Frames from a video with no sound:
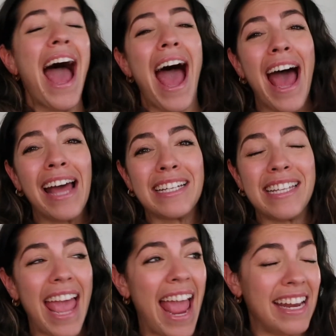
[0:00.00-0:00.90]

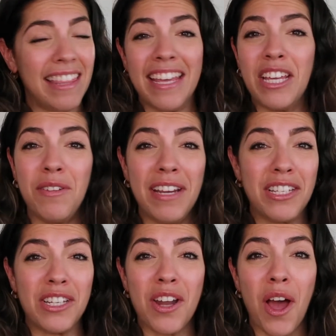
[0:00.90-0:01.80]
and anything you
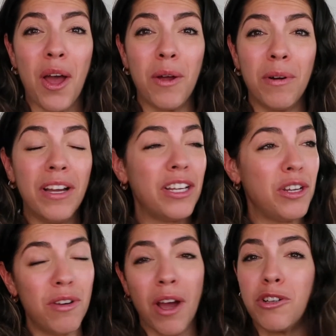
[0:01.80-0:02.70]
need to know,
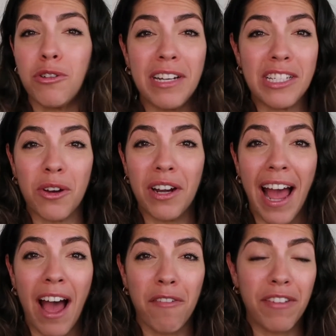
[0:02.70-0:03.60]
you know Trinny's got it
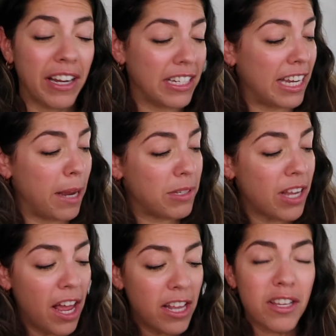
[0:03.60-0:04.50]
at her fingertips.
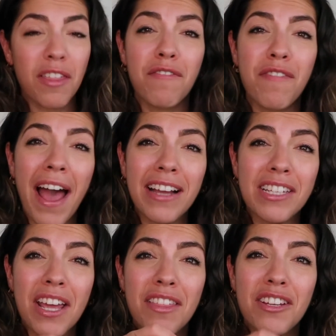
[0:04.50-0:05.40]
So the
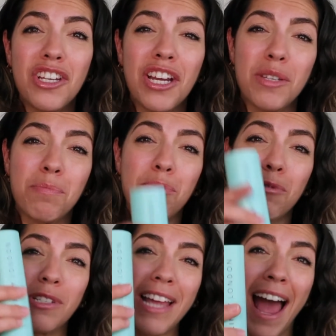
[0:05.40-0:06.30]
fact that she has
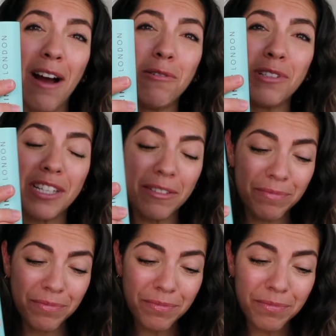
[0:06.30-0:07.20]
brought out
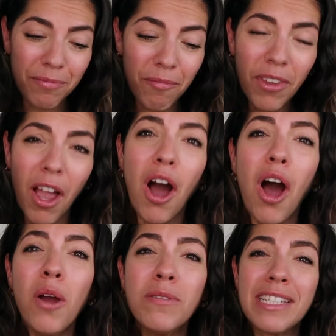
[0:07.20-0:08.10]
her
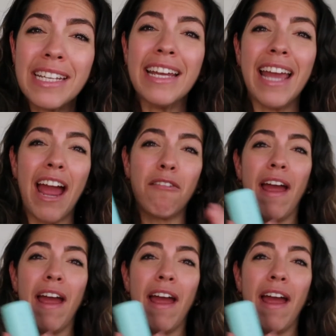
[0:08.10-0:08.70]
own skincare